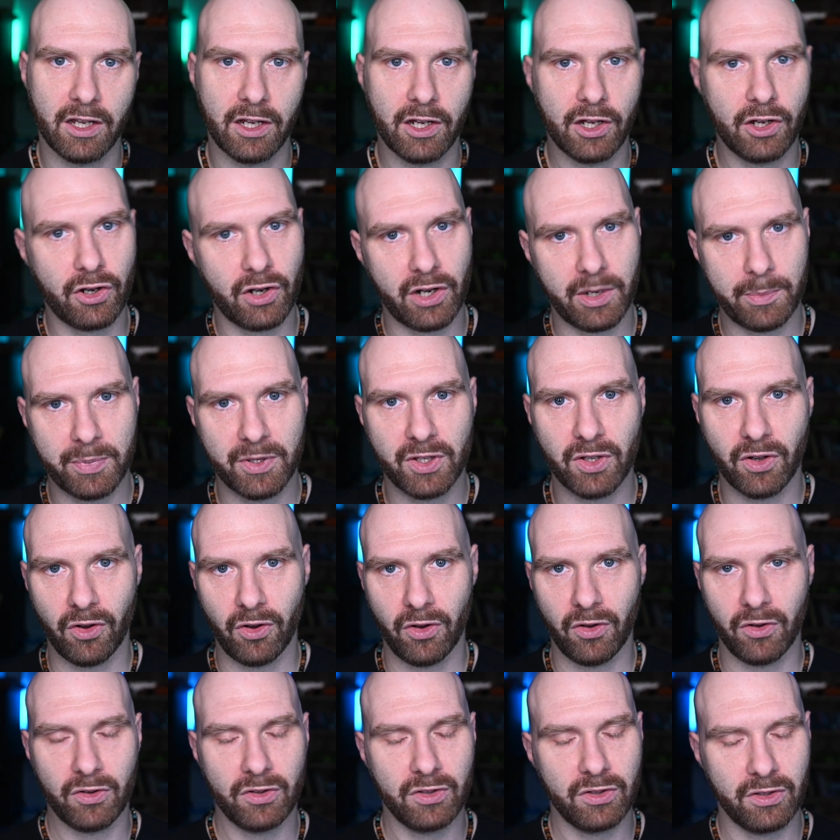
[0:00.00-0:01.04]
crypto
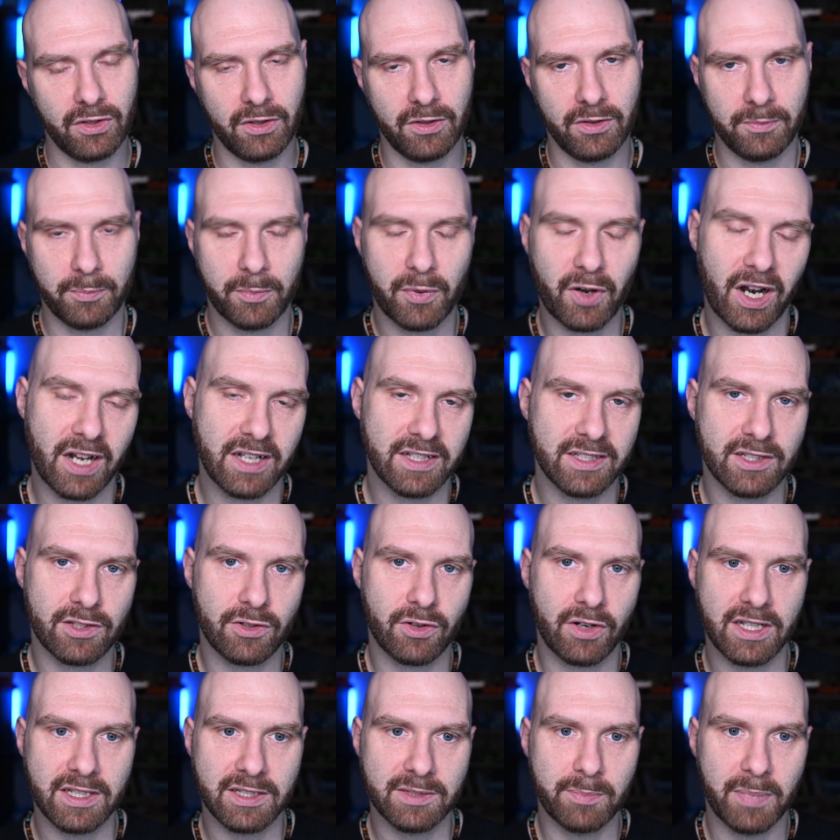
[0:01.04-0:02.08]
price
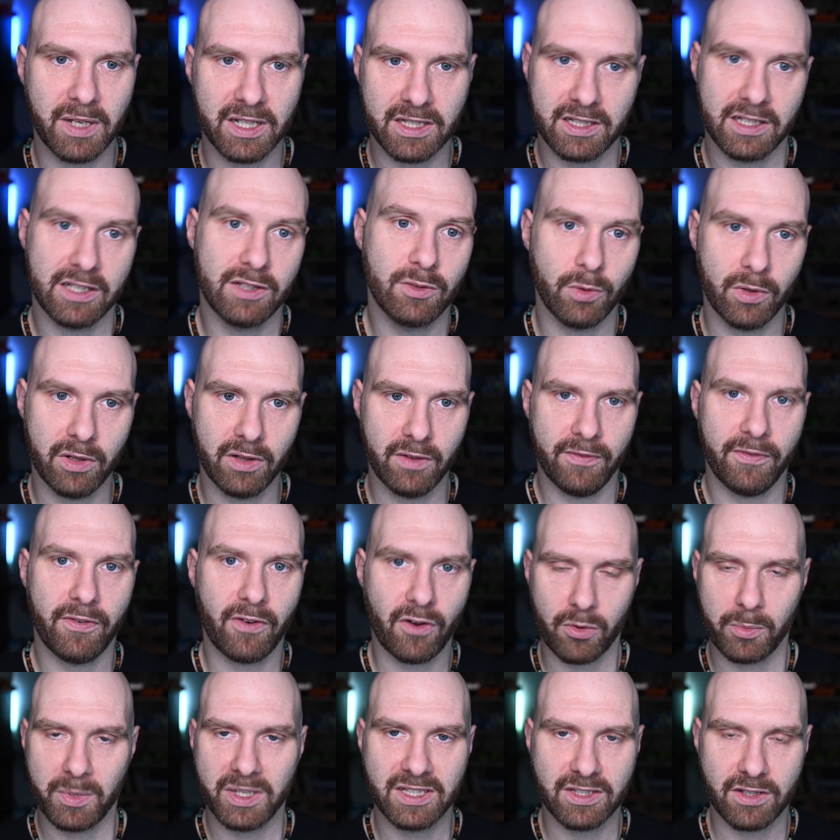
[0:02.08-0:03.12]
trends, but it will
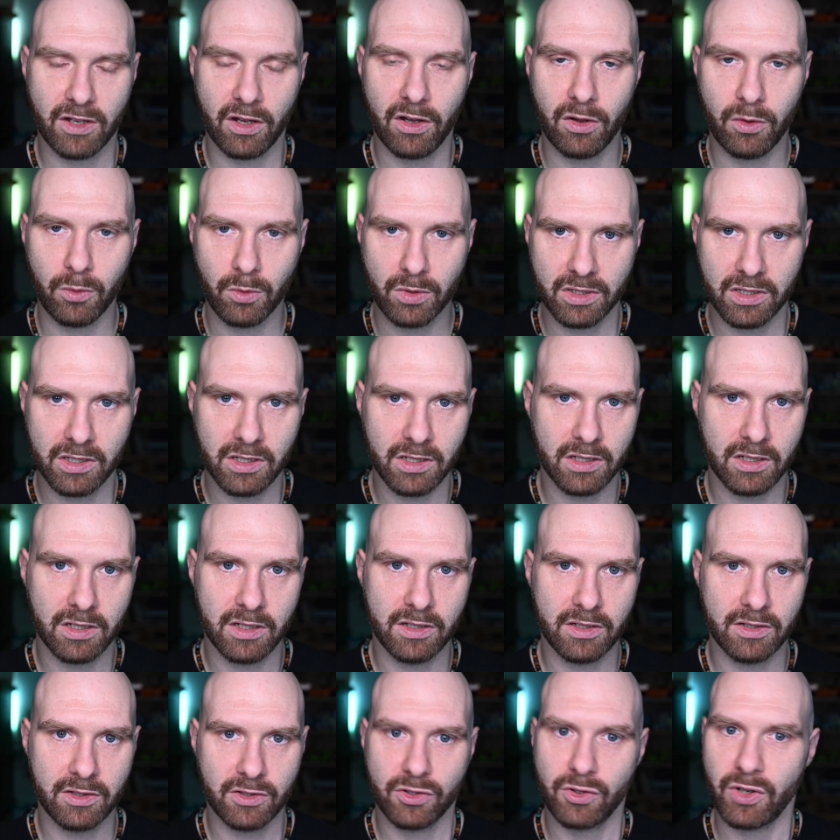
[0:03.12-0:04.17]
form its own
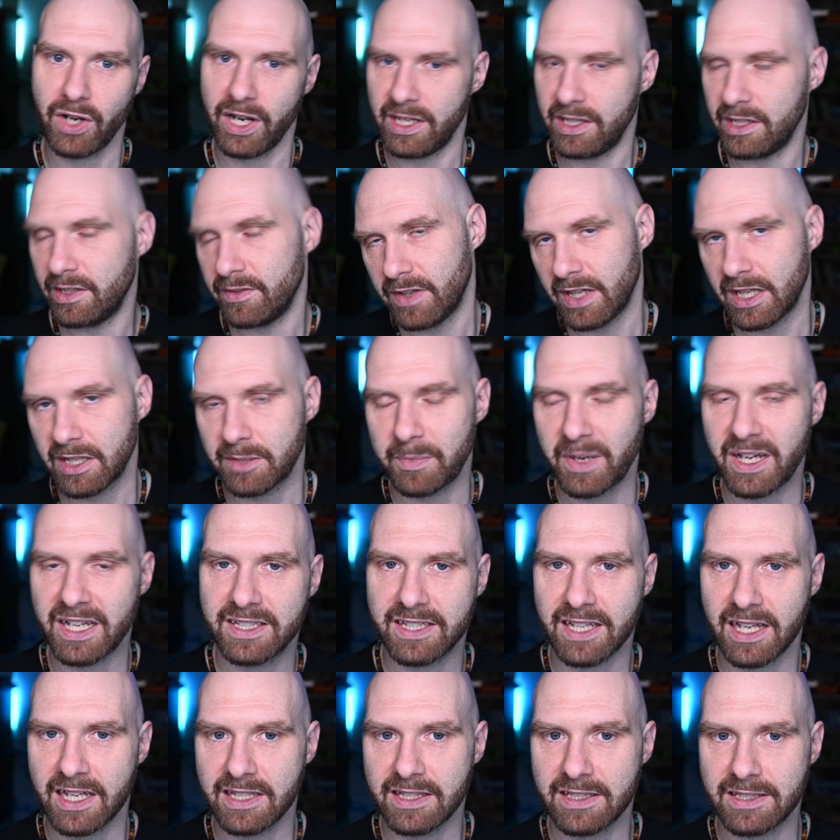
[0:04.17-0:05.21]
trend, if that makes
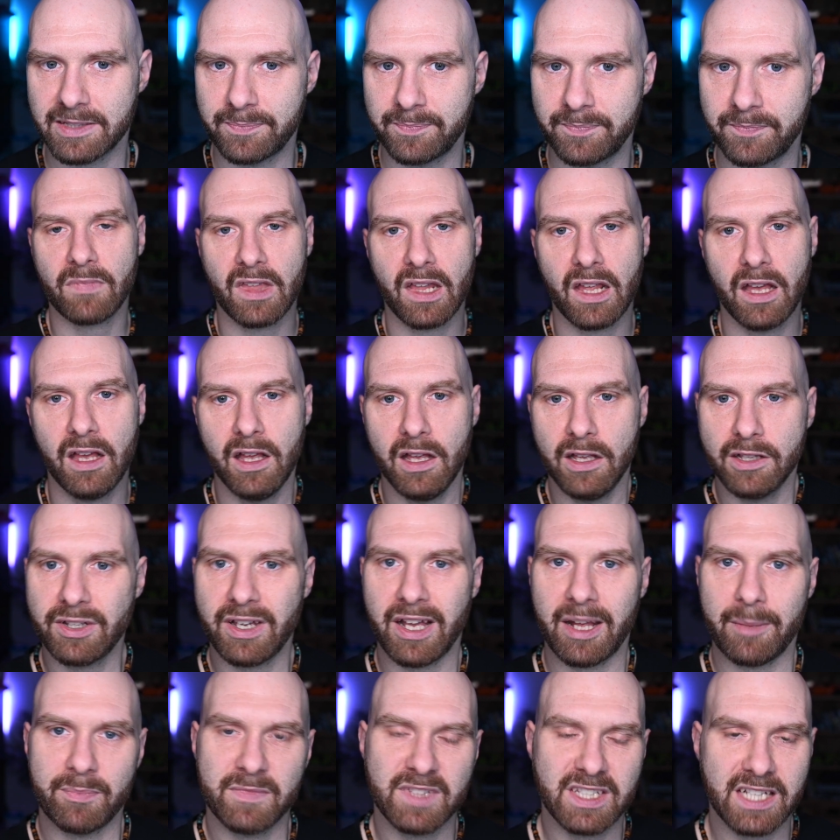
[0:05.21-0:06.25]
sense. So
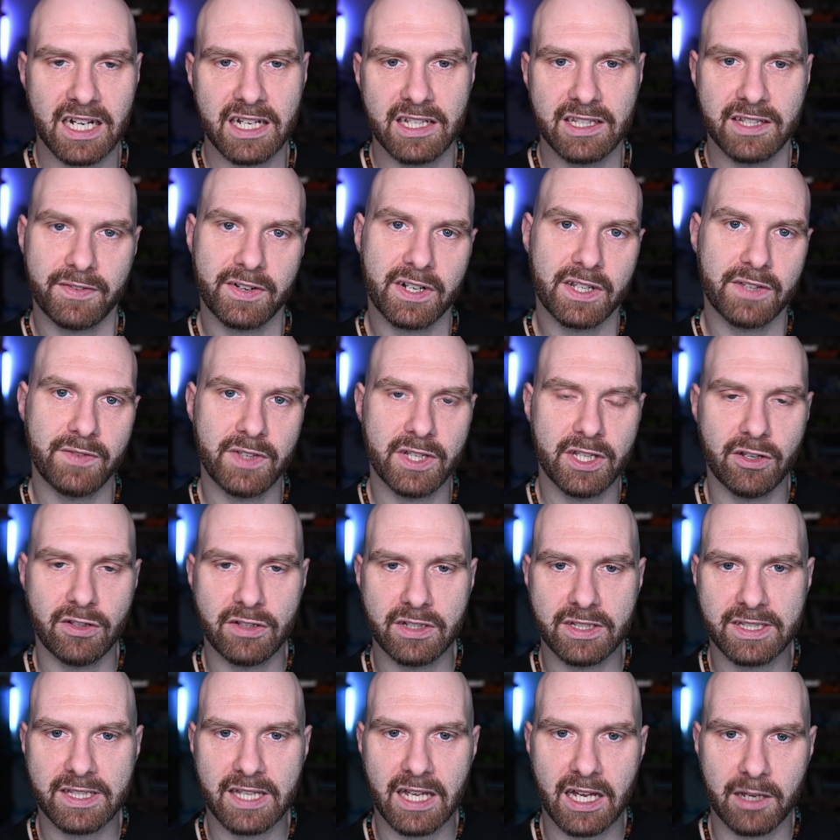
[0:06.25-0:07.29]
yeah, slightly different video
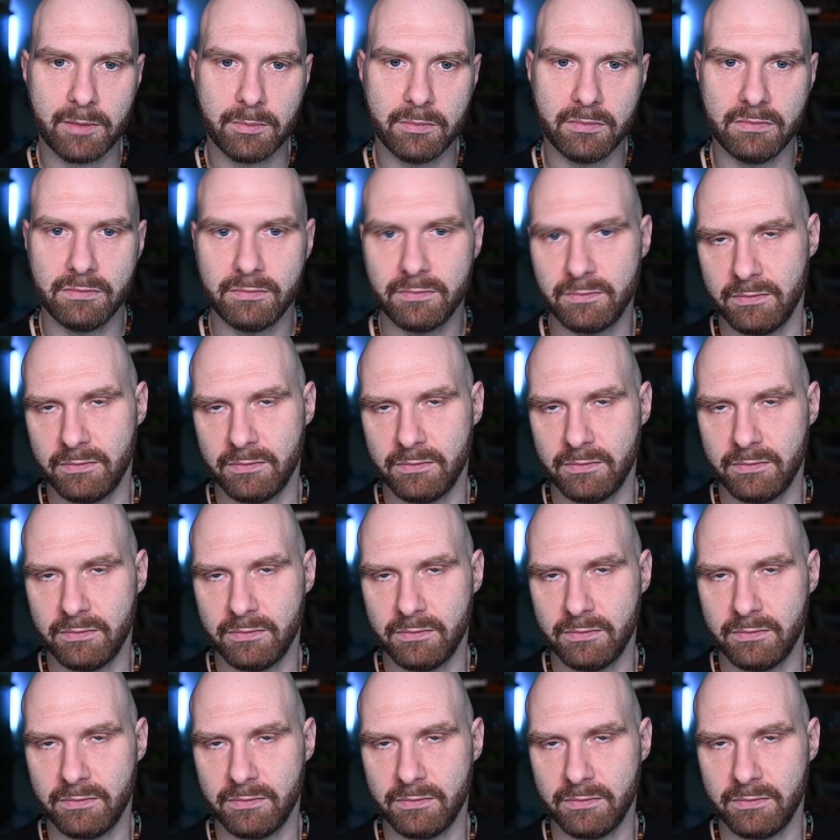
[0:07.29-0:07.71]
this time.